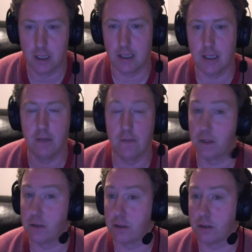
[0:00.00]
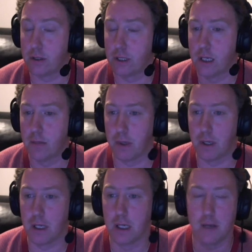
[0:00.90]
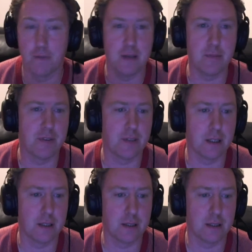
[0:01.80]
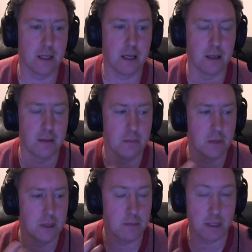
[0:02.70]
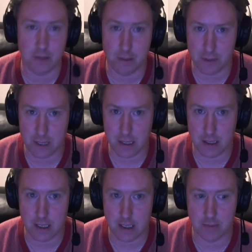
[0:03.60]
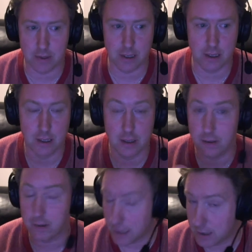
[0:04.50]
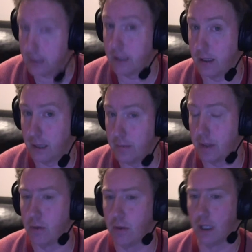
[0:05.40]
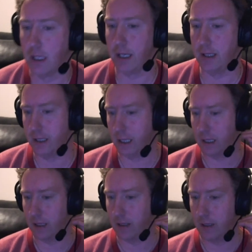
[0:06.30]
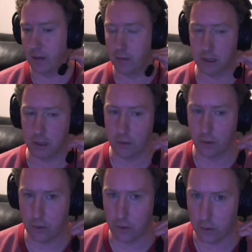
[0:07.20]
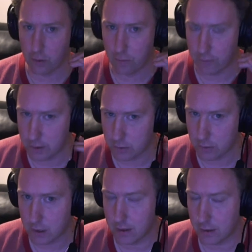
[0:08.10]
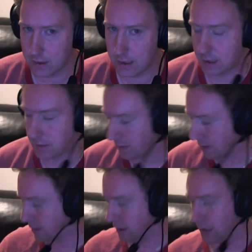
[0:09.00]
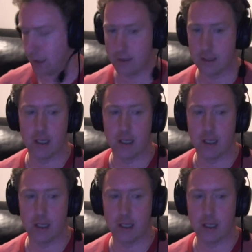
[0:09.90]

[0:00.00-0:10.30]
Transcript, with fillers: Uh, fair use. But if anybody thinks that I'm misrepresenting anybody, then you can let me know, and uh, we can go through the whole video at another stage if this is the case.